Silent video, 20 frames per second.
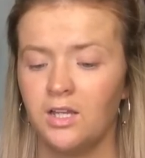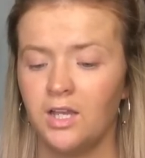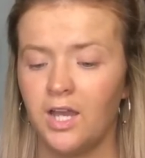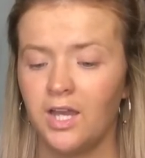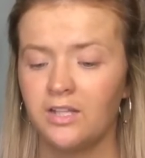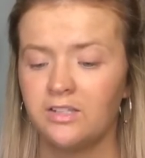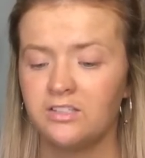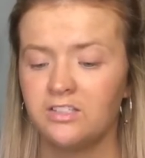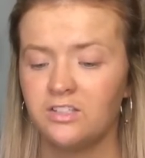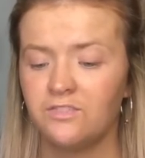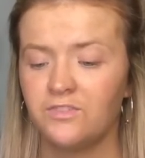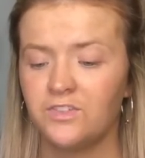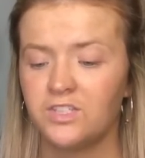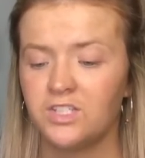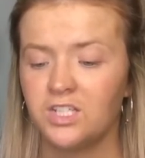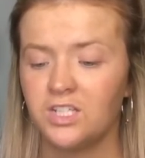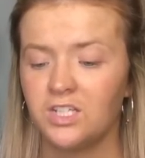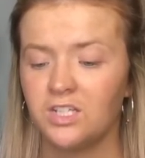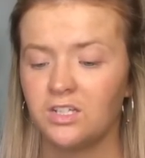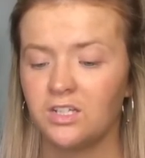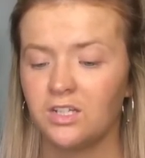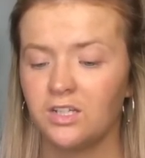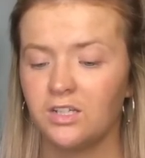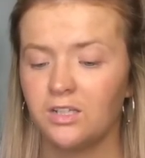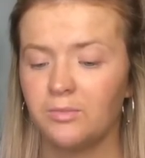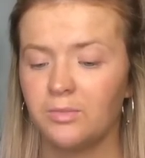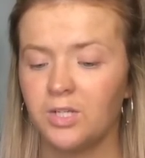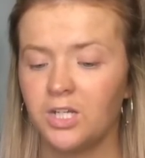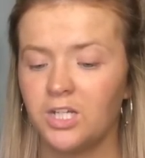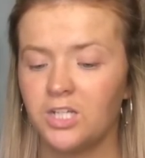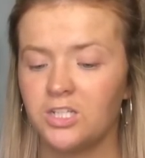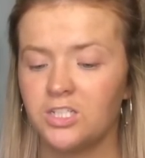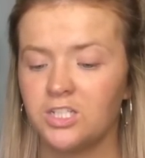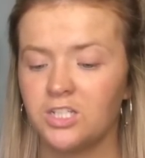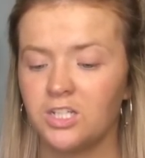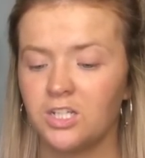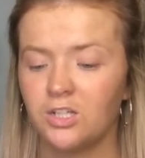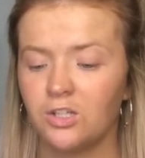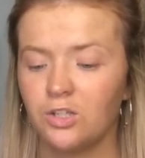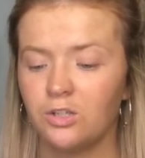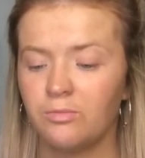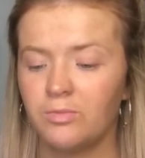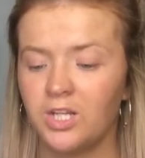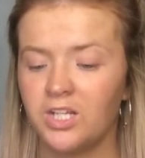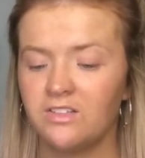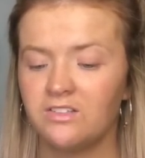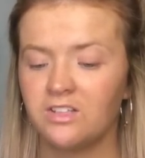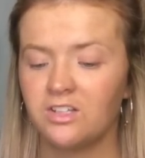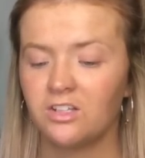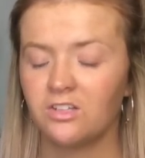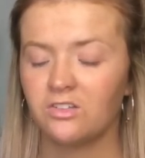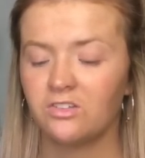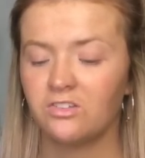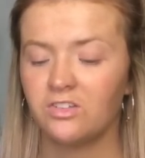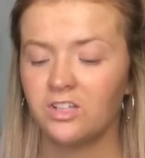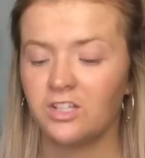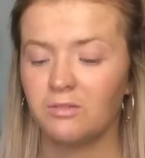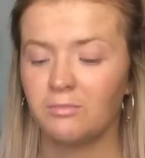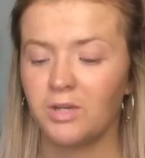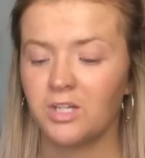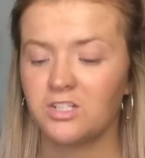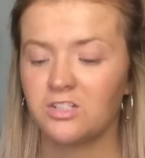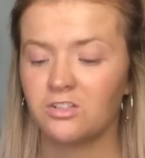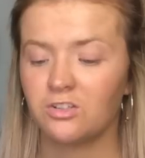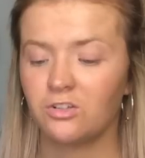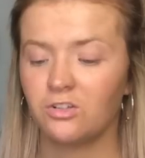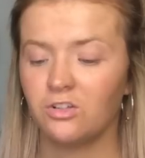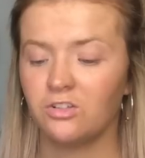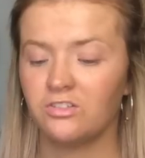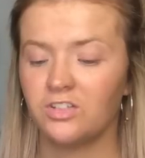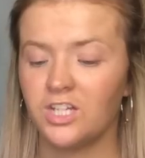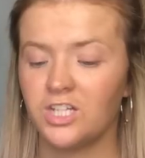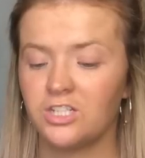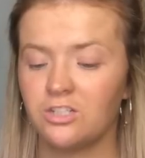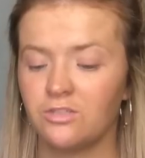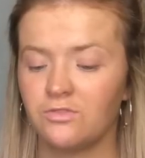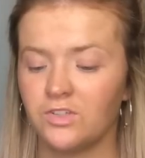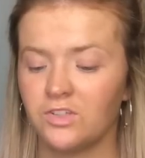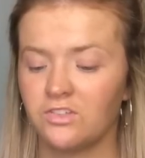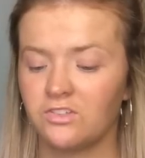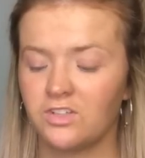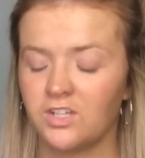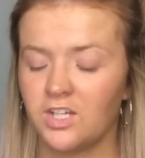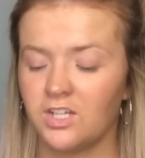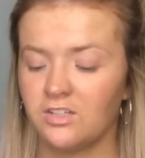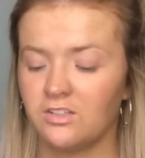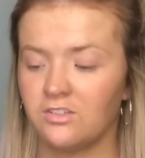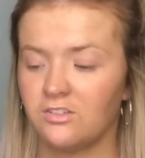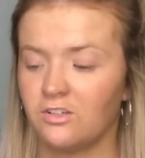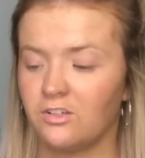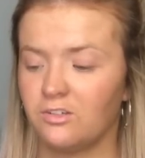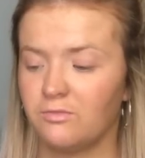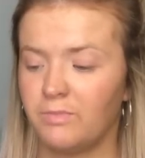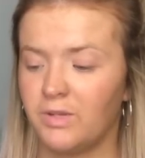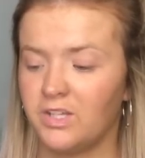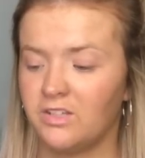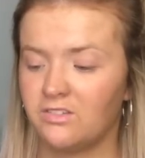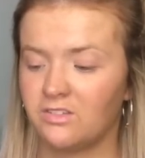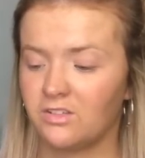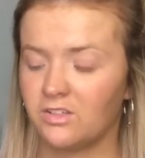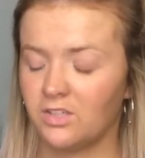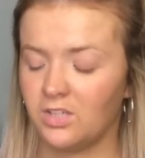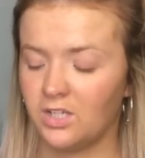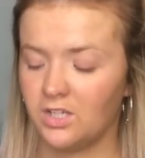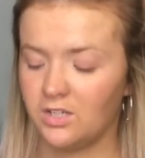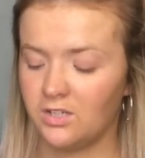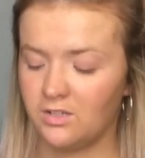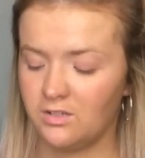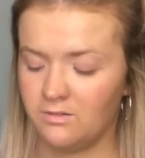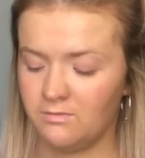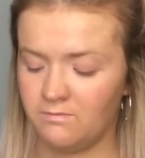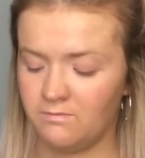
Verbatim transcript: Anti-Fatigue Illuminating Concealer matches the colour texture of your skin. So it's basically,